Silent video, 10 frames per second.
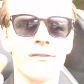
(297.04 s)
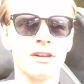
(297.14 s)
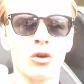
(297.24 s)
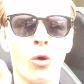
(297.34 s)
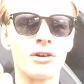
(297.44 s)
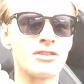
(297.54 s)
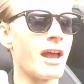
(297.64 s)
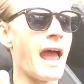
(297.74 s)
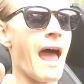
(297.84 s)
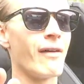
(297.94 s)
in
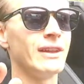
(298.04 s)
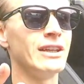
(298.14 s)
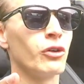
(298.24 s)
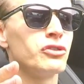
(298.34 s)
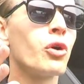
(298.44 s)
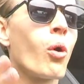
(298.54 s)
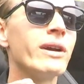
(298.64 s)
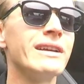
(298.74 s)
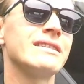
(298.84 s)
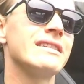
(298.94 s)
Corsa have the
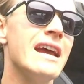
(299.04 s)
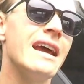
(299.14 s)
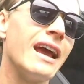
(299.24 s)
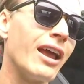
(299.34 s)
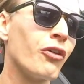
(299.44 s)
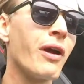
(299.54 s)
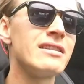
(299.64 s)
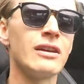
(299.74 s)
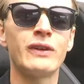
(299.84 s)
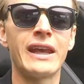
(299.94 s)
notorious
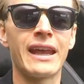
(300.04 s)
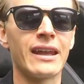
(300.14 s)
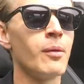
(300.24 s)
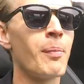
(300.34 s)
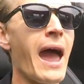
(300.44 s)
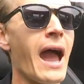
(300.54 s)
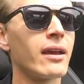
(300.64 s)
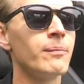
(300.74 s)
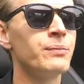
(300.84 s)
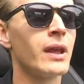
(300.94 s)
aggressive kick in the back.
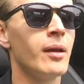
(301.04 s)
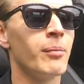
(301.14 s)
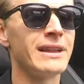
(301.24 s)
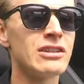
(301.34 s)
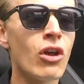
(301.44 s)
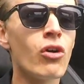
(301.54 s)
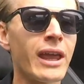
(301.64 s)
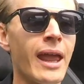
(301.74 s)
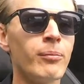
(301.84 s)
But this all came